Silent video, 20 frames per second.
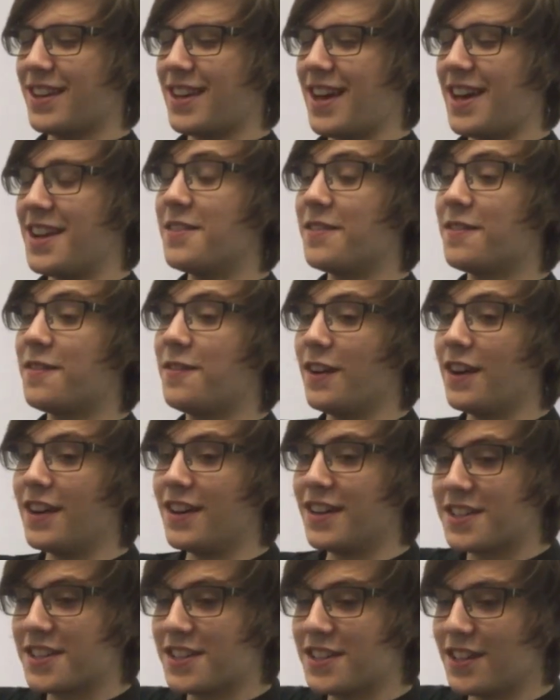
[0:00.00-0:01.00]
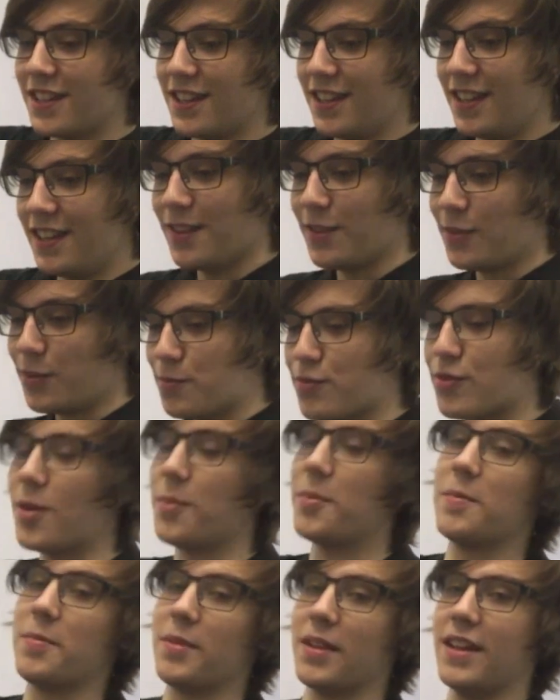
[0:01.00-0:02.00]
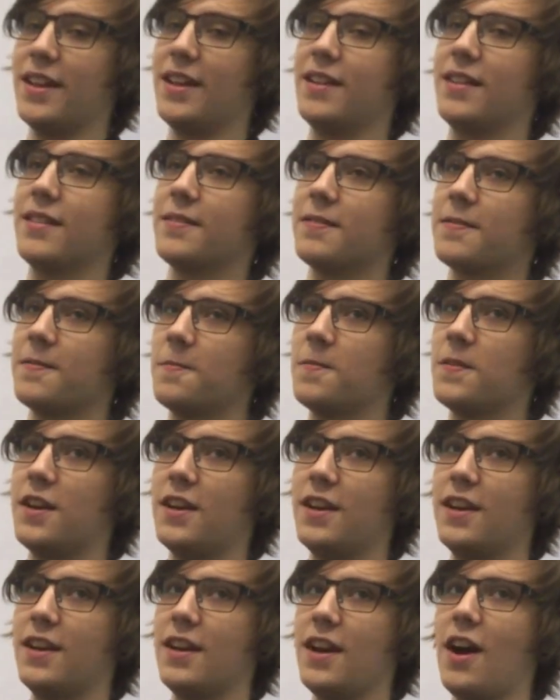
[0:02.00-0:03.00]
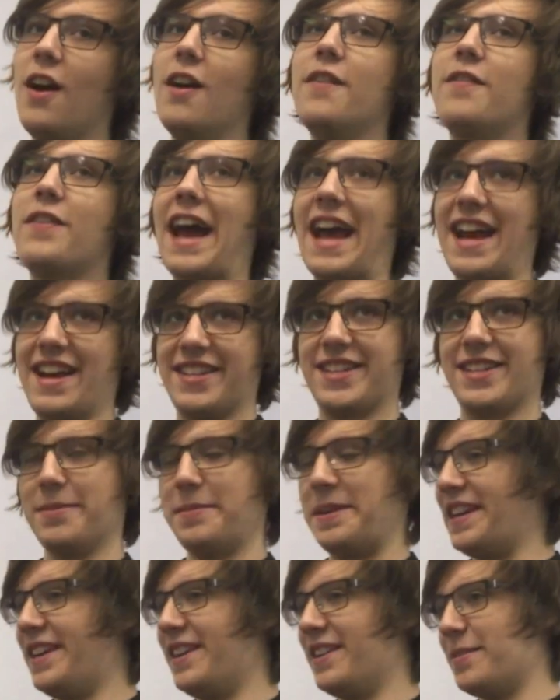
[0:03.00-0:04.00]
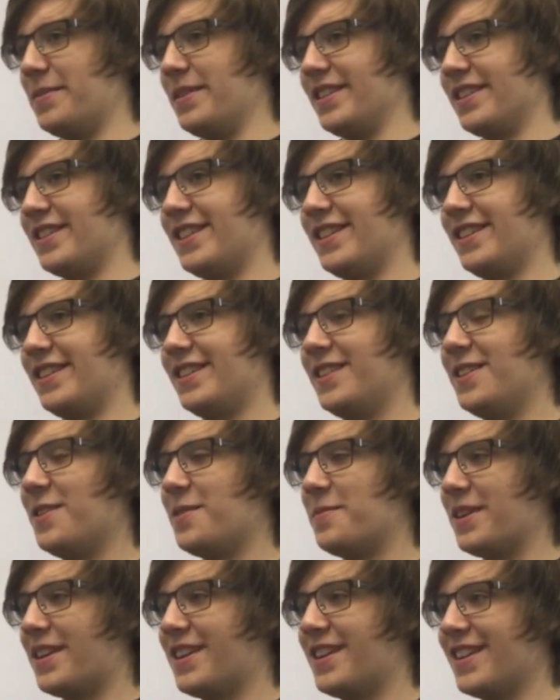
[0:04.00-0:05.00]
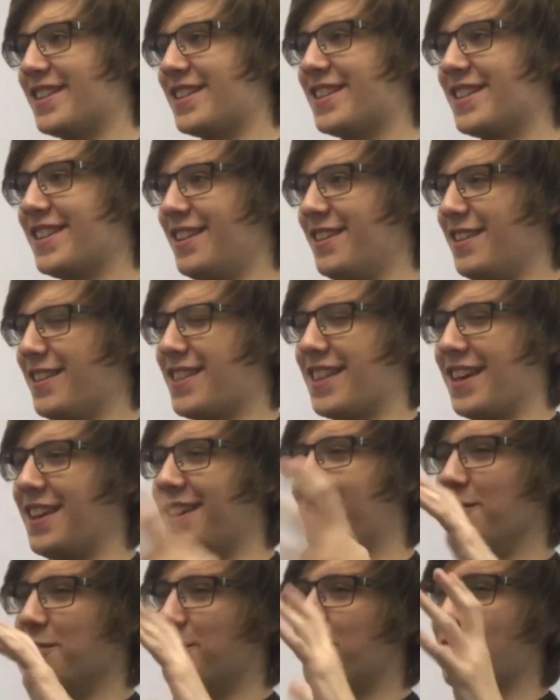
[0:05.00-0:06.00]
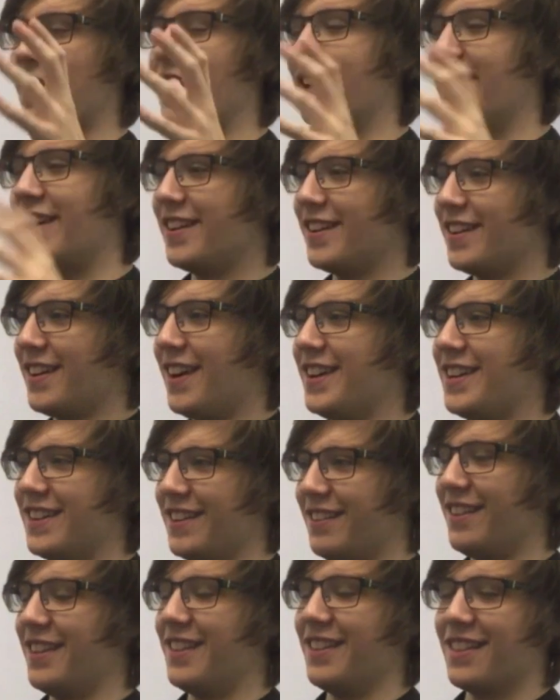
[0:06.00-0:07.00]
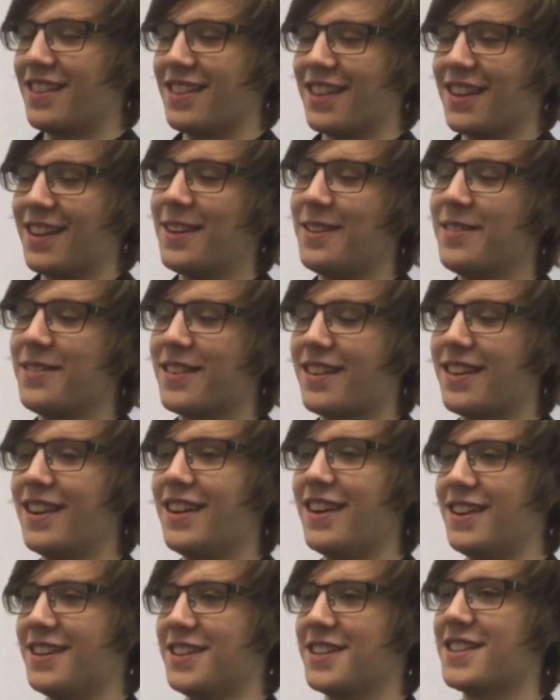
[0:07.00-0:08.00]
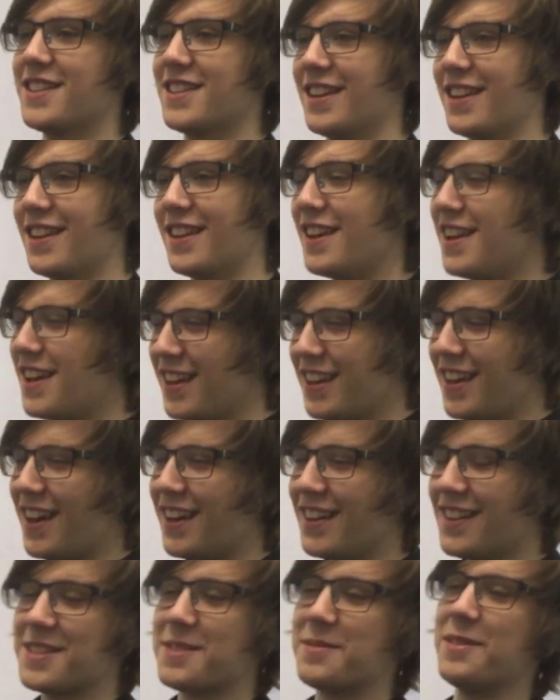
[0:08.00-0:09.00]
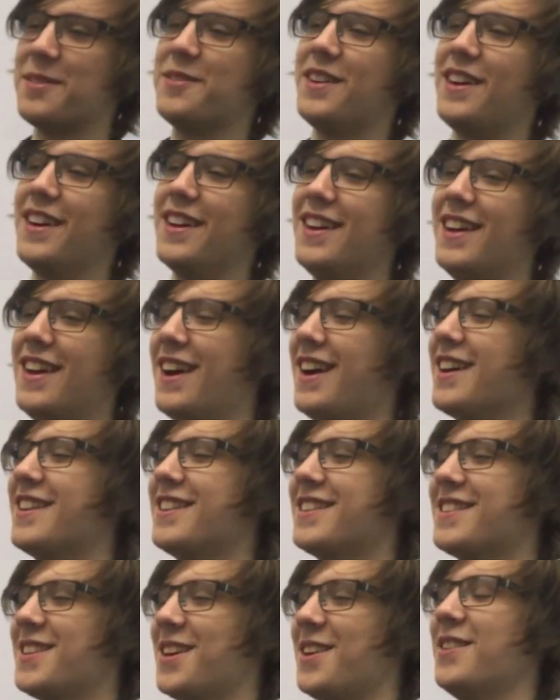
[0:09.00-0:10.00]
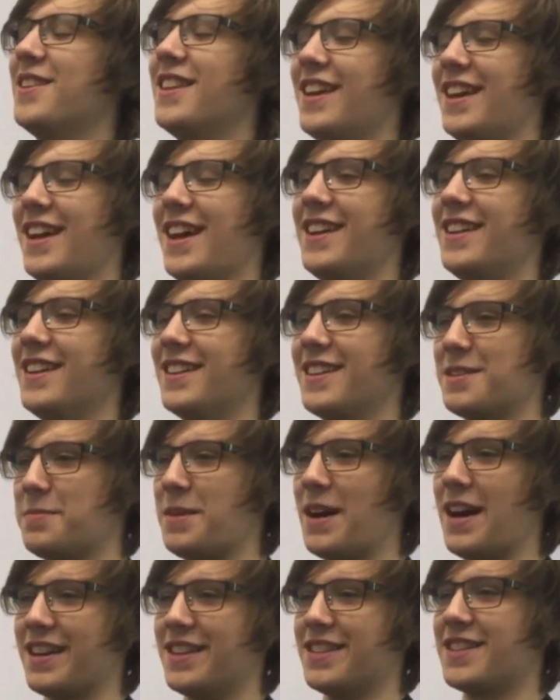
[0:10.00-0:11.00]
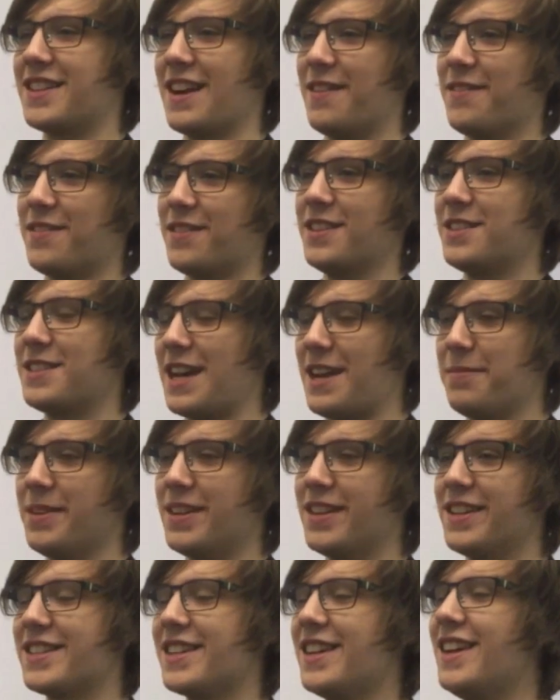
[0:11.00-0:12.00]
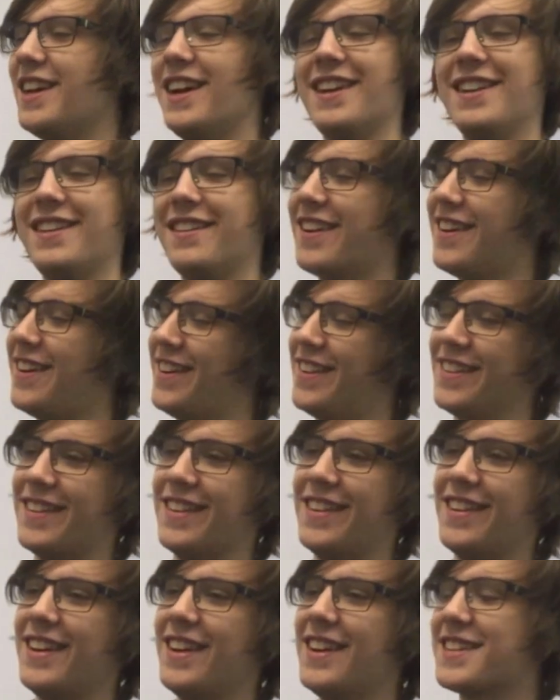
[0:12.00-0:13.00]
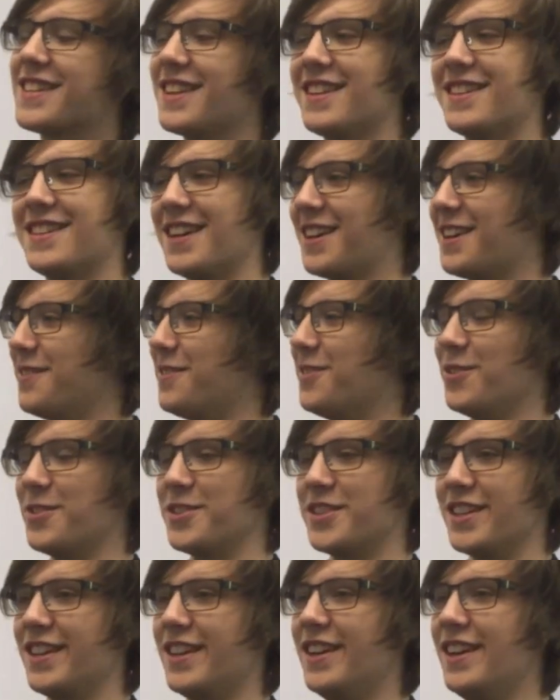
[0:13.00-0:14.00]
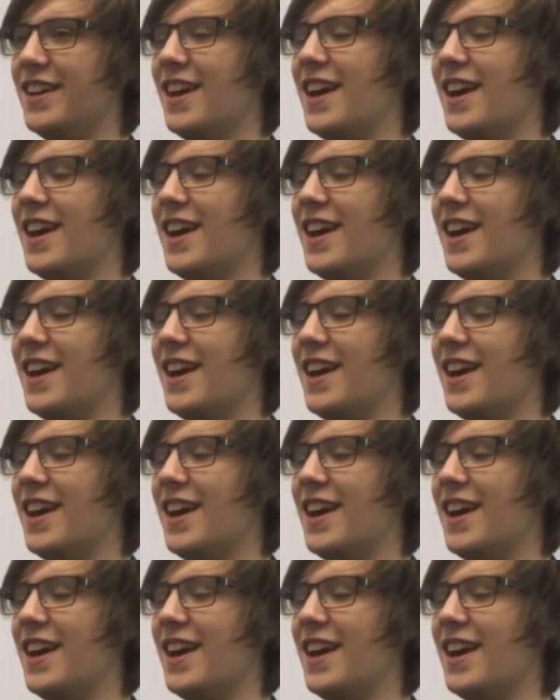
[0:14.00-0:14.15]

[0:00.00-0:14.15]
And at first, you'll probably overestimate your ability. Not because you think you're great. I don't even think I'm great. I just think, yeah, this will be fine. I can totally edit this package together in 10 minutes. And you can't. It's going to take you 14.